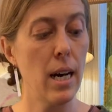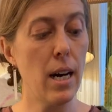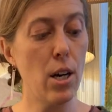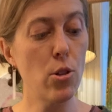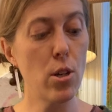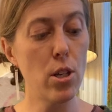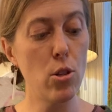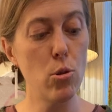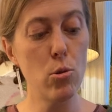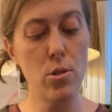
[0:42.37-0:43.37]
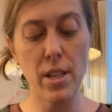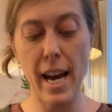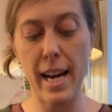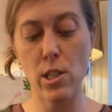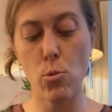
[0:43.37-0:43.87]
You can use
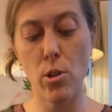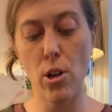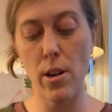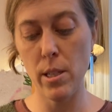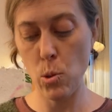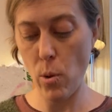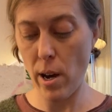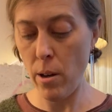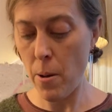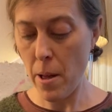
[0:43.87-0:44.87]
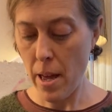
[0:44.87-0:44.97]
actual yarn as well.